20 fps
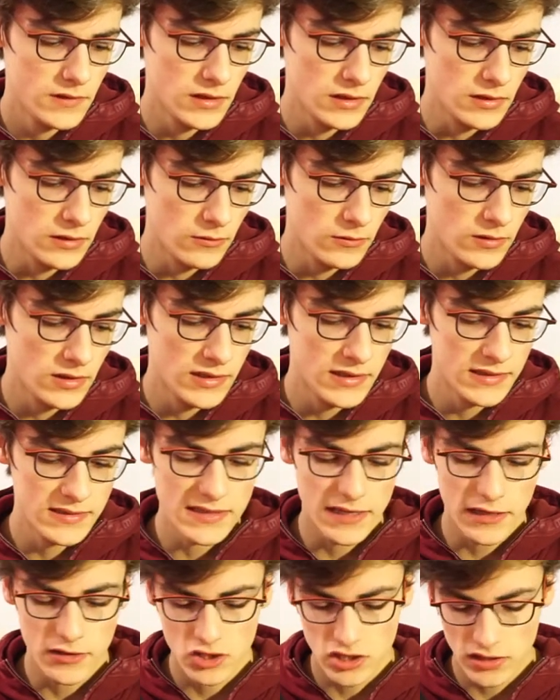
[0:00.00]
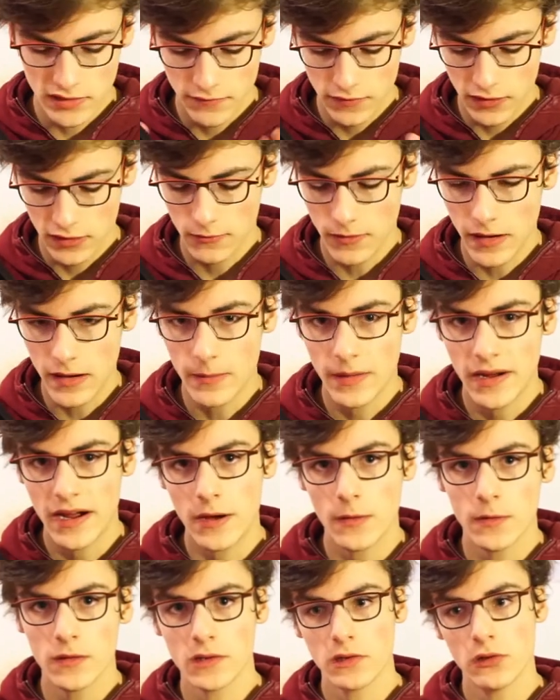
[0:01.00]
you need to actually figure out
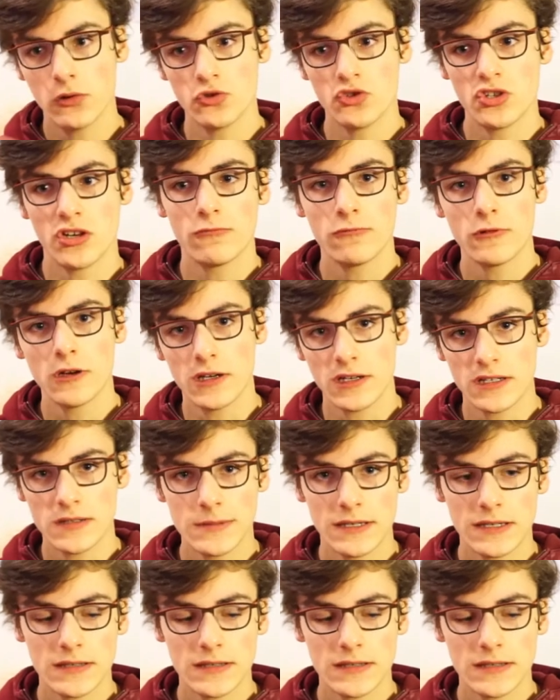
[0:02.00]
how the logic works,